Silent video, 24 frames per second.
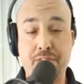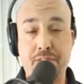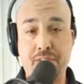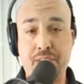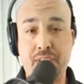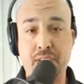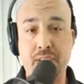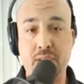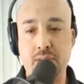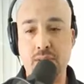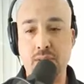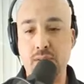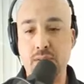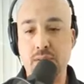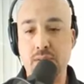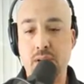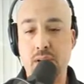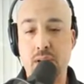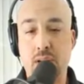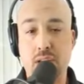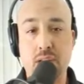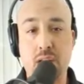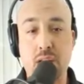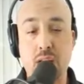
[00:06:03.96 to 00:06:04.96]
field,
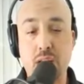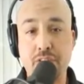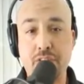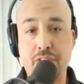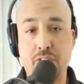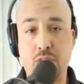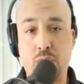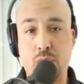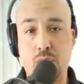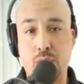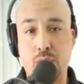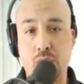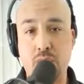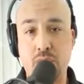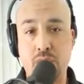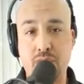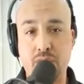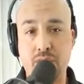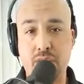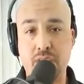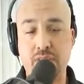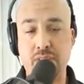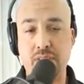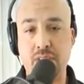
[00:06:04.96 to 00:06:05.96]
a golf
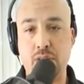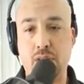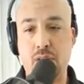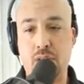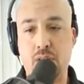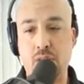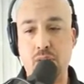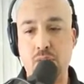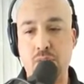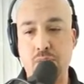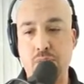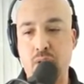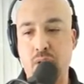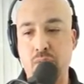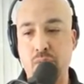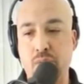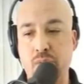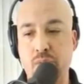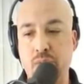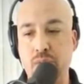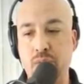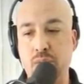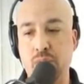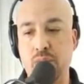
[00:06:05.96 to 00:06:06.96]
course, even though Arnold Palmer
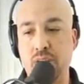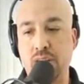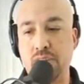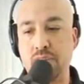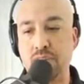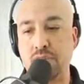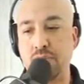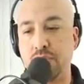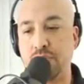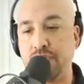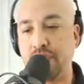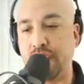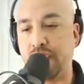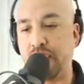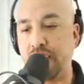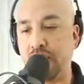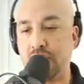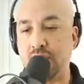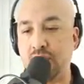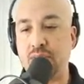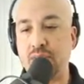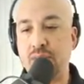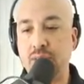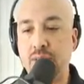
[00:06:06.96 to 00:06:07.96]
went well into his
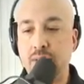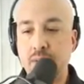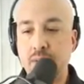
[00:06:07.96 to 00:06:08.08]
80s.